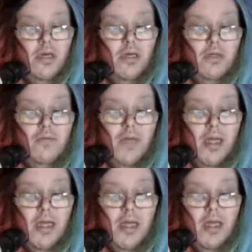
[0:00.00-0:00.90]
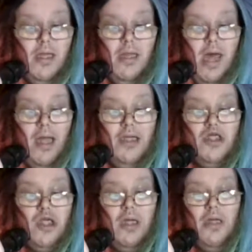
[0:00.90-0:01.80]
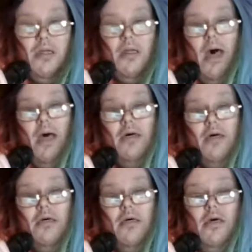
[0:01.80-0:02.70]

defeating Nia, Shayna, and Lana.